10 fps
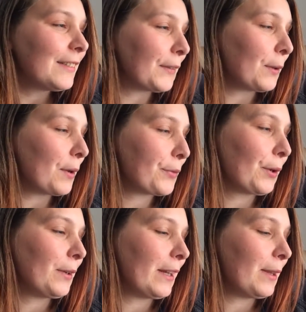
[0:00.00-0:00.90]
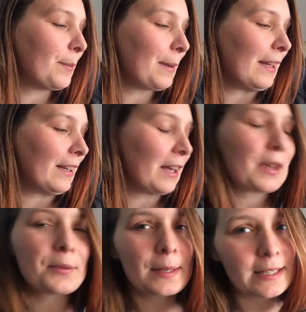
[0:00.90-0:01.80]
Even though I've thrown it in the bin
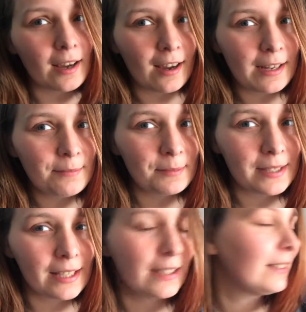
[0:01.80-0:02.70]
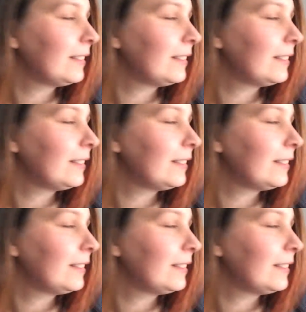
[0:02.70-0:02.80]
like 3 times.